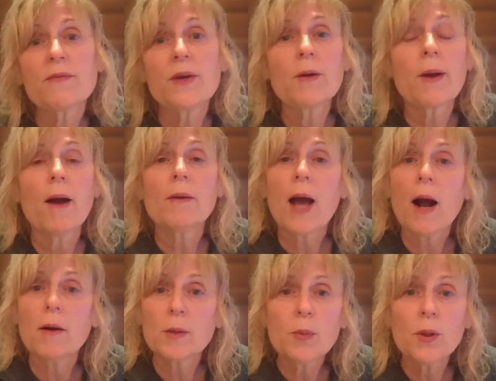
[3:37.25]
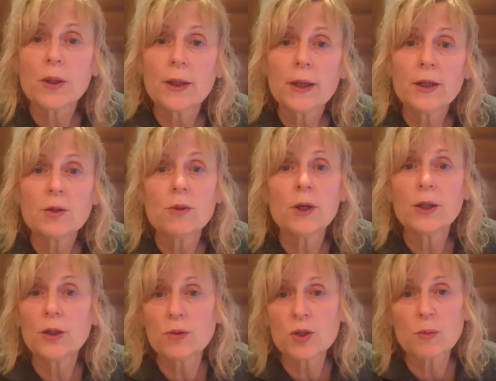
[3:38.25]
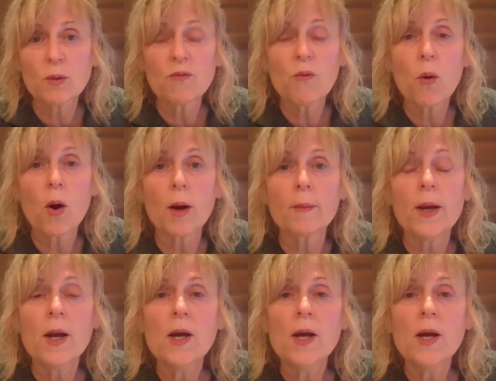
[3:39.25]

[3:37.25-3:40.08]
figure out how to put it into a usable form.